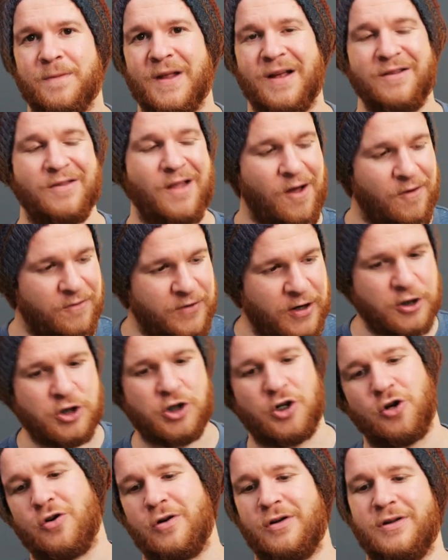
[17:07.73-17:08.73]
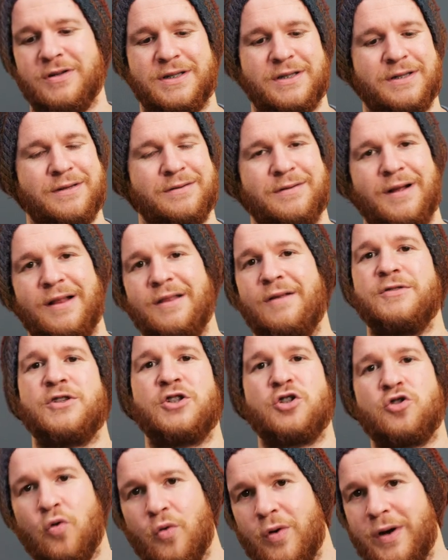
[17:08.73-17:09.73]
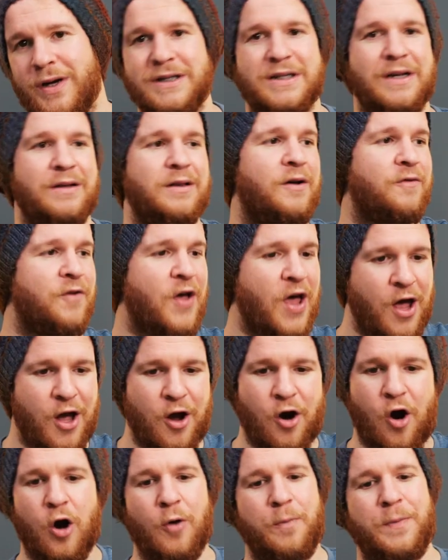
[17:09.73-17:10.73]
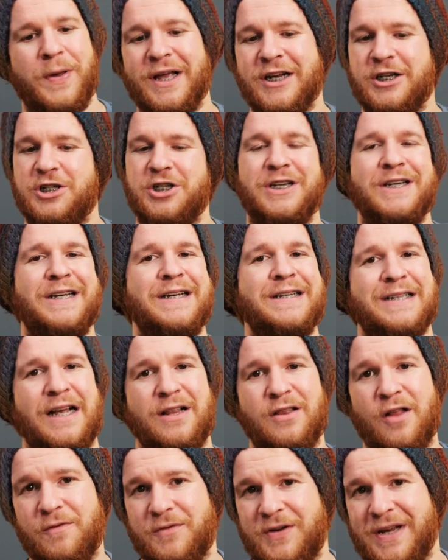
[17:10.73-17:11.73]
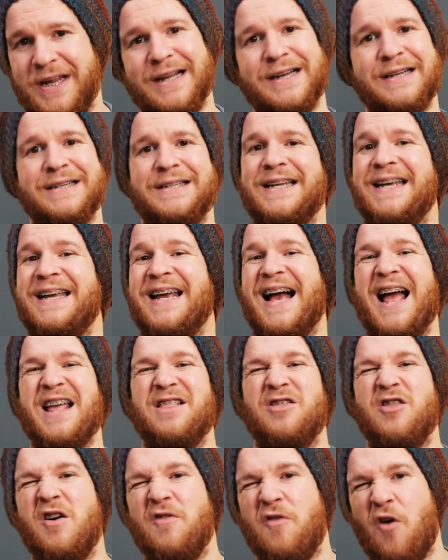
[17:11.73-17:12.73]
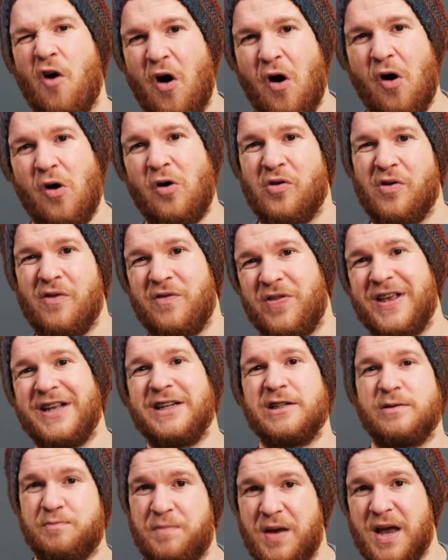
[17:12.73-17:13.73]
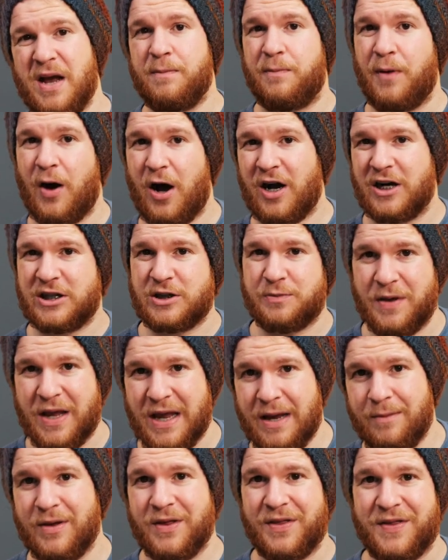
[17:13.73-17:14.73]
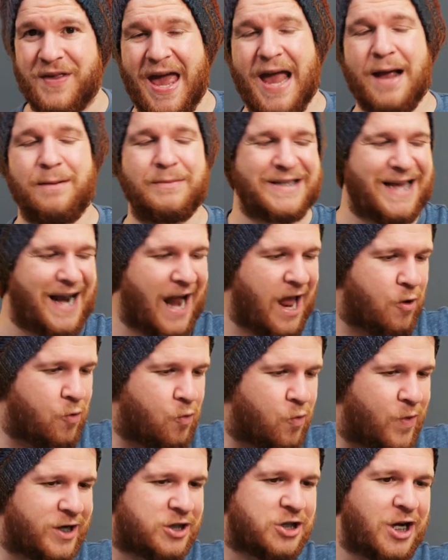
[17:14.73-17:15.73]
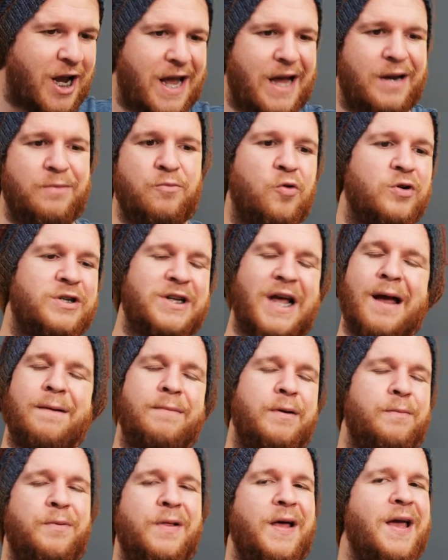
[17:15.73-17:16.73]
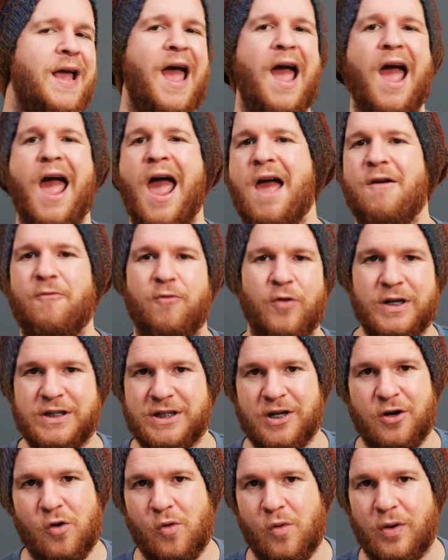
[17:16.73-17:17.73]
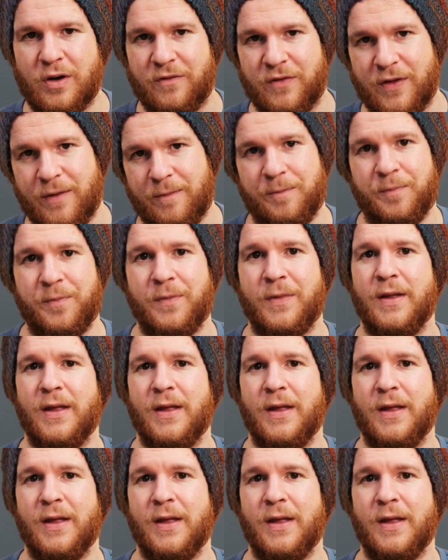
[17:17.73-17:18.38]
I love dungeon crawls. I love stories. I love RPGs. I love D&D. I love all of these big box behemoth games, and I wish I had more time to play every single one of them.